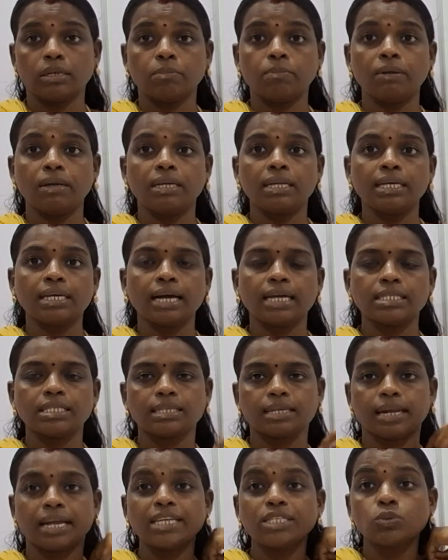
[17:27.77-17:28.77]
building
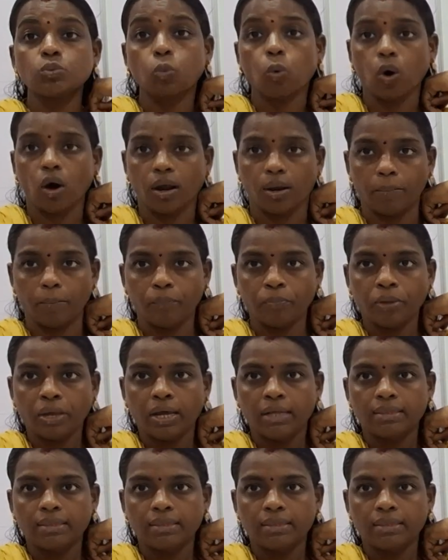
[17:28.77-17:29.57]
has raised wall.